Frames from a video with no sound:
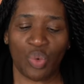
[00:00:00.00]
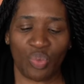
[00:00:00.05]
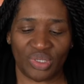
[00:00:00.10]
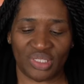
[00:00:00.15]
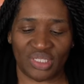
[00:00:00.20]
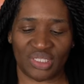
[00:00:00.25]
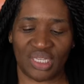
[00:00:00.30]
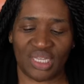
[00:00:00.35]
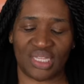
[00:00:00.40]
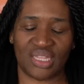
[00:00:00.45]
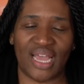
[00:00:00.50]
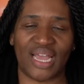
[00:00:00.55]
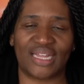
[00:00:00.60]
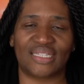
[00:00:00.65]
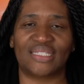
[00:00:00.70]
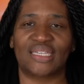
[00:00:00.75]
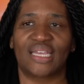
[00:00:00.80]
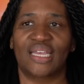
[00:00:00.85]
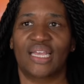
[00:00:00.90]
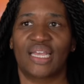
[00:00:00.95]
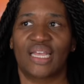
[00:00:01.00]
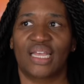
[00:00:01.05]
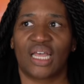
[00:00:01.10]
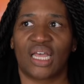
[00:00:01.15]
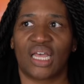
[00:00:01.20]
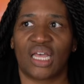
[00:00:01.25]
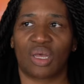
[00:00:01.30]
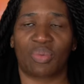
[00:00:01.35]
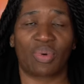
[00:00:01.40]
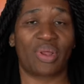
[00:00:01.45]
We see that
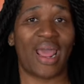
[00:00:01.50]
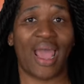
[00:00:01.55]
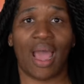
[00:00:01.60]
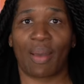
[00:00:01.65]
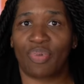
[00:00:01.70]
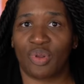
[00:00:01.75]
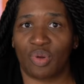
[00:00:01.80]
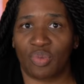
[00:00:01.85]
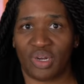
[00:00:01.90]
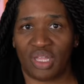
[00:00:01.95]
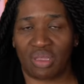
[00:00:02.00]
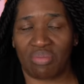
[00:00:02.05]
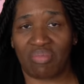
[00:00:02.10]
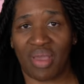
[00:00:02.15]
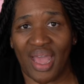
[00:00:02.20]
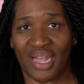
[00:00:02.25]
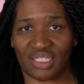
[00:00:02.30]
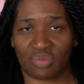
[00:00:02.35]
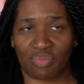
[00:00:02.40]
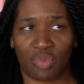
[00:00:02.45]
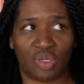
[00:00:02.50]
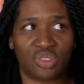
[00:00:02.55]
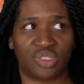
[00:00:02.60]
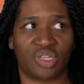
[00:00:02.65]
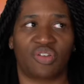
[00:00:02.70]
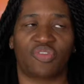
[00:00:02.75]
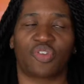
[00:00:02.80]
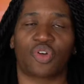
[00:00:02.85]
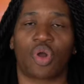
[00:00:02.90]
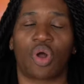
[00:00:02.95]
uh, what happened when he met
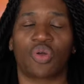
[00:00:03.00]
Moldaver